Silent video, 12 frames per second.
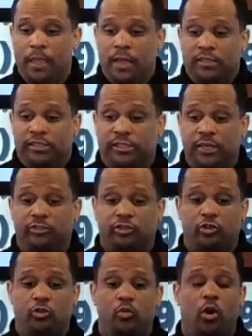Since
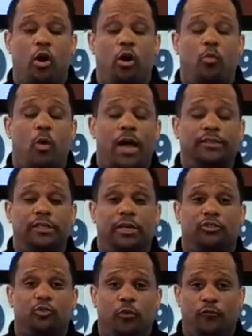you are watching
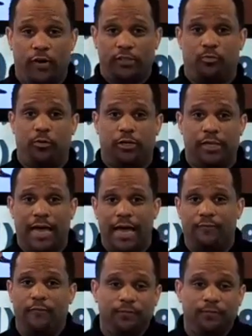us on Facebook Live,